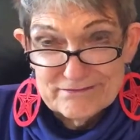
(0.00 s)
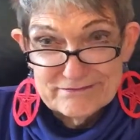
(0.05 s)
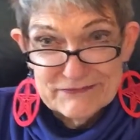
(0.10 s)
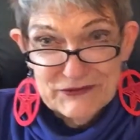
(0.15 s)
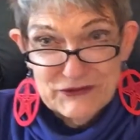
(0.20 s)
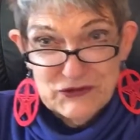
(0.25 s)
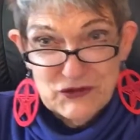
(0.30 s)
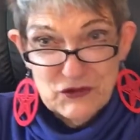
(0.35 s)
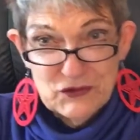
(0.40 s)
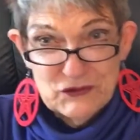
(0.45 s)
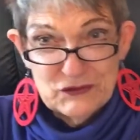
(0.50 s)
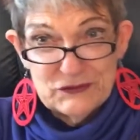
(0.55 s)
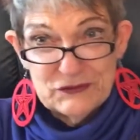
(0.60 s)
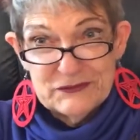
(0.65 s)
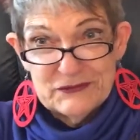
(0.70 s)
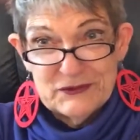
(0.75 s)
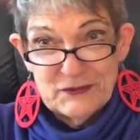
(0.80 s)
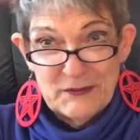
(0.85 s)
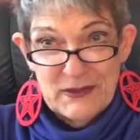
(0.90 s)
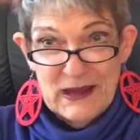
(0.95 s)

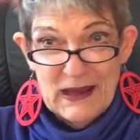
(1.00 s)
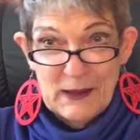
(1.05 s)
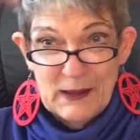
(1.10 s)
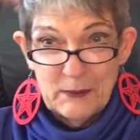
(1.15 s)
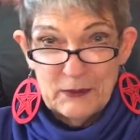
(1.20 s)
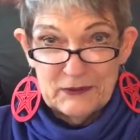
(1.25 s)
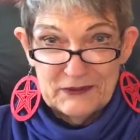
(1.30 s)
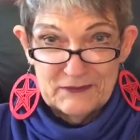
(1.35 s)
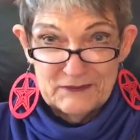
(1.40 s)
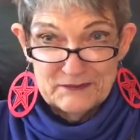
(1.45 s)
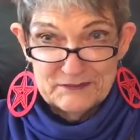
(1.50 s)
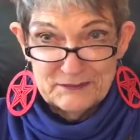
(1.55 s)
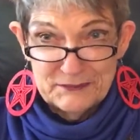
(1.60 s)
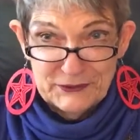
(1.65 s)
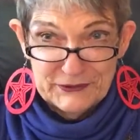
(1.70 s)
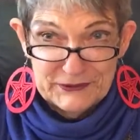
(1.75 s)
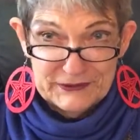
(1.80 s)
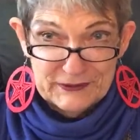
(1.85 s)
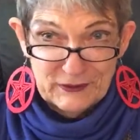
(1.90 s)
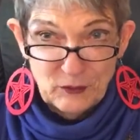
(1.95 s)
soon to be able to
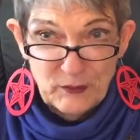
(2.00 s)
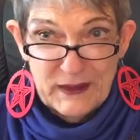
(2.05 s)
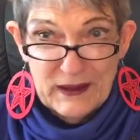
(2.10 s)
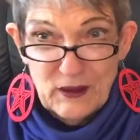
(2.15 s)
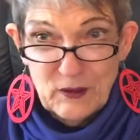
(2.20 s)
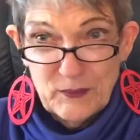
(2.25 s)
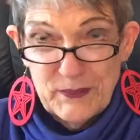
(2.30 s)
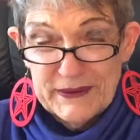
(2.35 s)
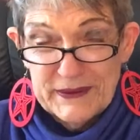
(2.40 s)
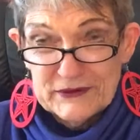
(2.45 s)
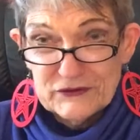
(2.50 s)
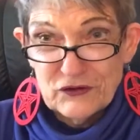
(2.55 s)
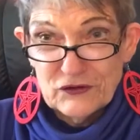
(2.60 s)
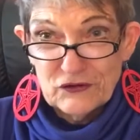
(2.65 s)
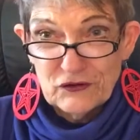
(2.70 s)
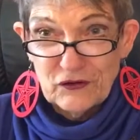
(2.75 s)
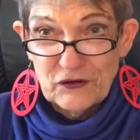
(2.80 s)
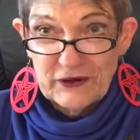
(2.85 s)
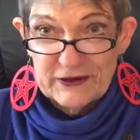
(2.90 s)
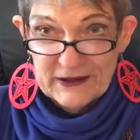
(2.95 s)
put a little better
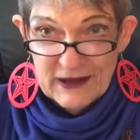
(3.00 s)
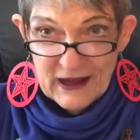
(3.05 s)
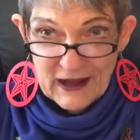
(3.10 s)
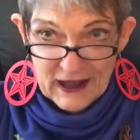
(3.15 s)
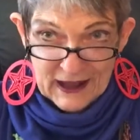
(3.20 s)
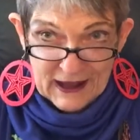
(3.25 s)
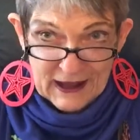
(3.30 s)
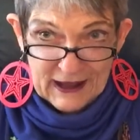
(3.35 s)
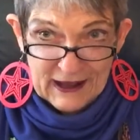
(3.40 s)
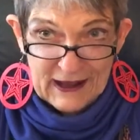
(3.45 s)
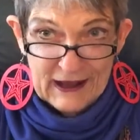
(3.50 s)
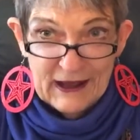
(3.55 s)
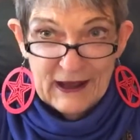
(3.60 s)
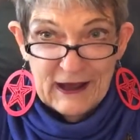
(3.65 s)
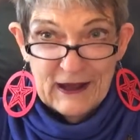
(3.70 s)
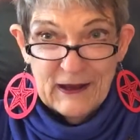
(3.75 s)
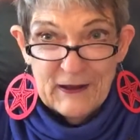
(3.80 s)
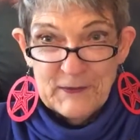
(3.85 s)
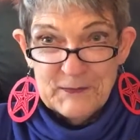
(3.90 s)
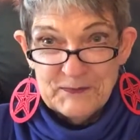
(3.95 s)
pictures on.
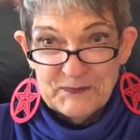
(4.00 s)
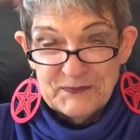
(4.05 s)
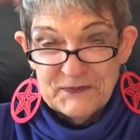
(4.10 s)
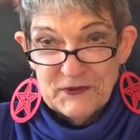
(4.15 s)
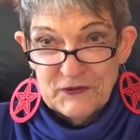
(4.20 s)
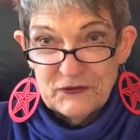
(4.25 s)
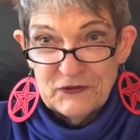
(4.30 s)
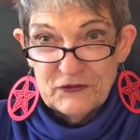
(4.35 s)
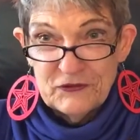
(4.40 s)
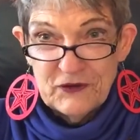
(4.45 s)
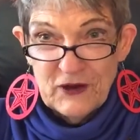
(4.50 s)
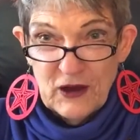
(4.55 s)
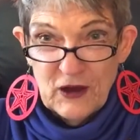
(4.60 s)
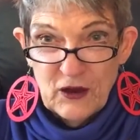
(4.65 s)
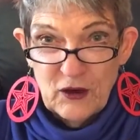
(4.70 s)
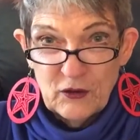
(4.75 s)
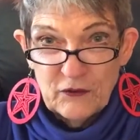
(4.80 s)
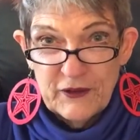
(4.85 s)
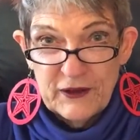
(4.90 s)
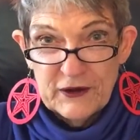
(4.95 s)

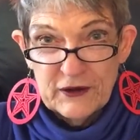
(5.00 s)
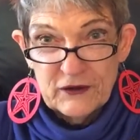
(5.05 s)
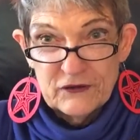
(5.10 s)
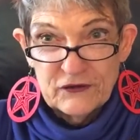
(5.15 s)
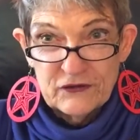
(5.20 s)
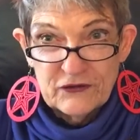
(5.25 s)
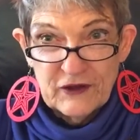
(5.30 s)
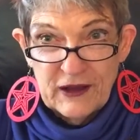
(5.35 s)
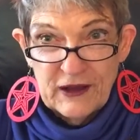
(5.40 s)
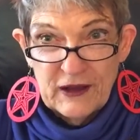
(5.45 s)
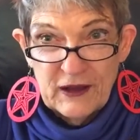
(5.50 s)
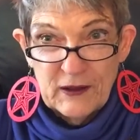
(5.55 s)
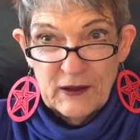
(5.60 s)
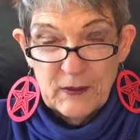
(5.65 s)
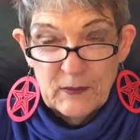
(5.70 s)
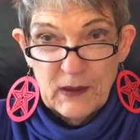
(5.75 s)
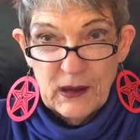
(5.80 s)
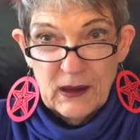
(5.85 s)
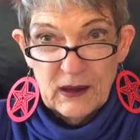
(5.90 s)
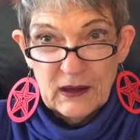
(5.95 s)
So there's
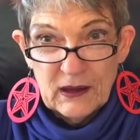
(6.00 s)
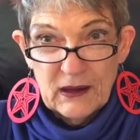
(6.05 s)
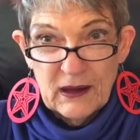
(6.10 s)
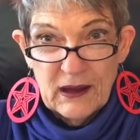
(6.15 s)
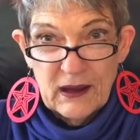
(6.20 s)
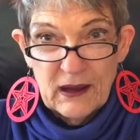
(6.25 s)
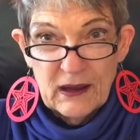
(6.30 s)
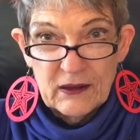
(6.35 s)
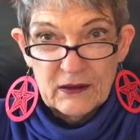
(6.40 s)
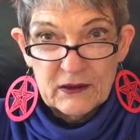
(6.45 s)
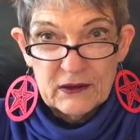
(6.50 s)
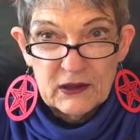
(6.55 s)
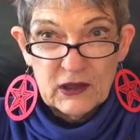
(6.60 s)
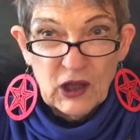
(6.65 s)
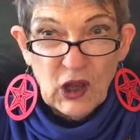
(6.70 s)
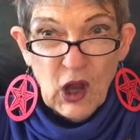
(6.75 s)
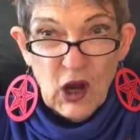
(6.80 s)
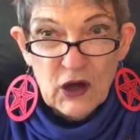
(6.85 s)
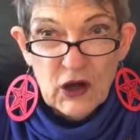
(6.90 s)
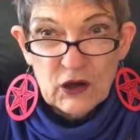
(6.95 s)
a
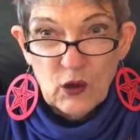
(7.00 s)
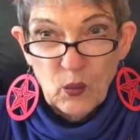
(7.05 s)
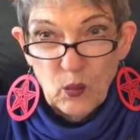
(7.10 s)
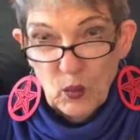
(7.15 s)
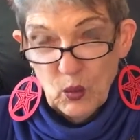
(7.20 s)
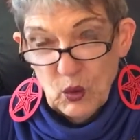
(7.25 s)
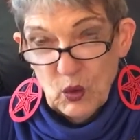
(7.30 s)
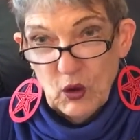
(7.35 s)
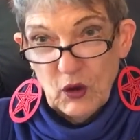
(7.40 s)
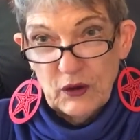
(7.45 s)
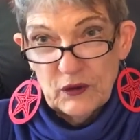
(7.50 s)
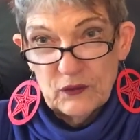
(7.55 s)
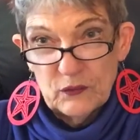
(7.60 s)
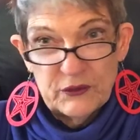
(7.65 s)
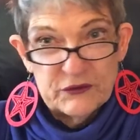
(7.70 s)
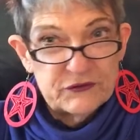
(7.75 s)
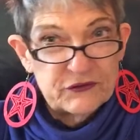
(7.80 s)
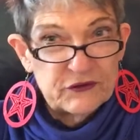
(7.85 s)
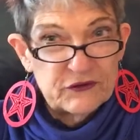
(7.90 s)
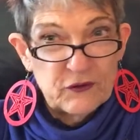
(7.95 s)
Clark Award,
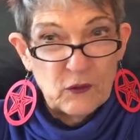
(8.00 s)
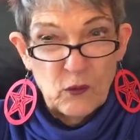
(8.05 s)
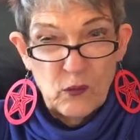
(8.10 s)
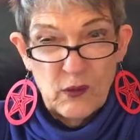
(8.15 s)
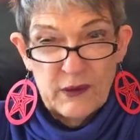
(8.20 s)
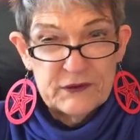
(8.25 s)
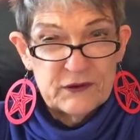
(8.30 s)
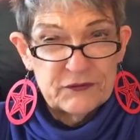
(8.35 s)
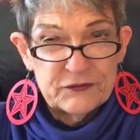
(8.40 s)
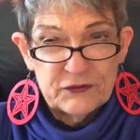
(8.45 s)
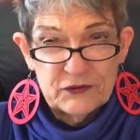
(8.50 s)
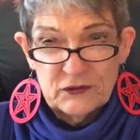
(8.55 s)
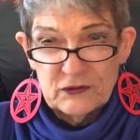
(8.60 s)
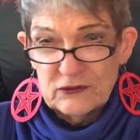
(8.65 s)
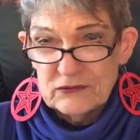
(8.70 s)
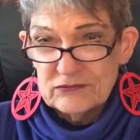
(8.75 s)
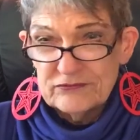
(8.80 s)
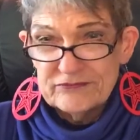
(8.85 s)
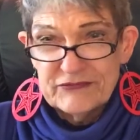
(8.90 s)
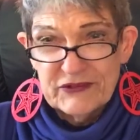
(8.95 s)
which is a
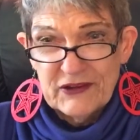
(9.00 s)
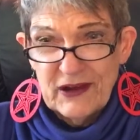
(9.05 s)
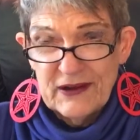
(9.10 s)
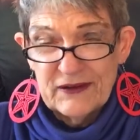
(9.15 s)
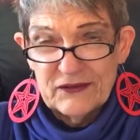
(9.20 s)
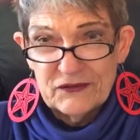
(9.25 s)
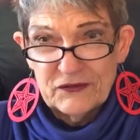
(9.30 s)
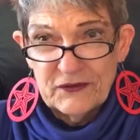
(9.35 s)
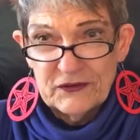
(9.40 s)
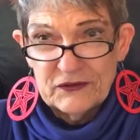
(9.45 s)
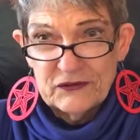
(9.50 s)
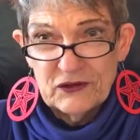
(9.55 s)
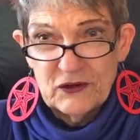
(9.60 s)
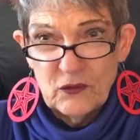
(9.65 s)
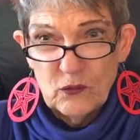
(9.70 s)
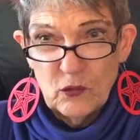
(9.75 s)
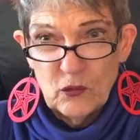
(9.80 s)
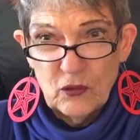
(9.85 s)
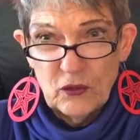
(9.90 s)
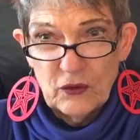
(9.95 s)
wonderful science fiction
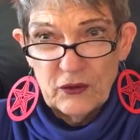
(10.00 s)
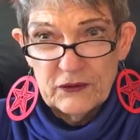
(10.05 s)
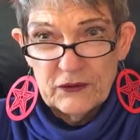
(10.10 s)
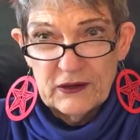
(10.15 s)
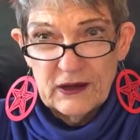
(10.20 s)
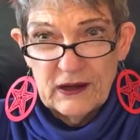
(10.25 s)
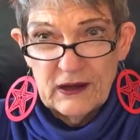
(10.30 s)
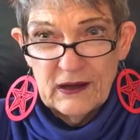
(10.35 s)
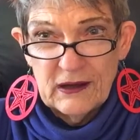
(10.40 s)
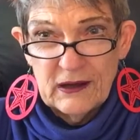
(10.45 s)
award,